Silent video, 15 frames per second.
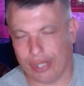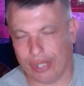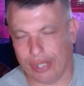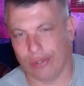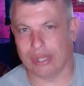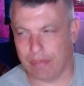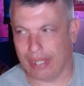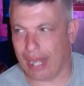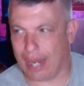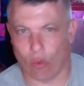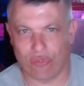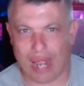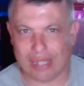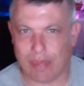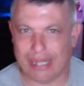look
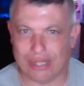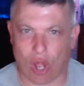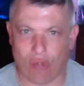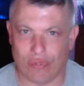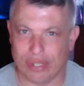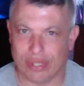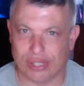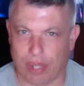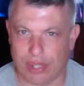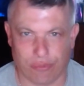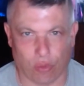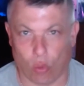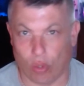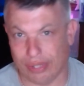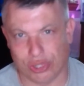forward to them
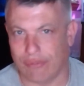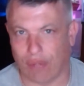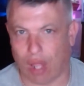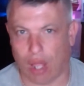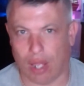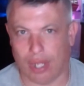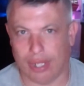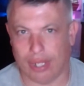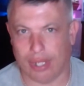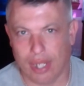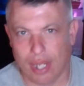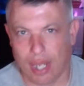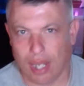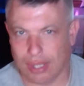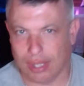being a more
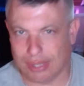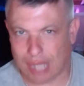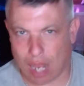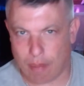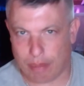fast-paced offense,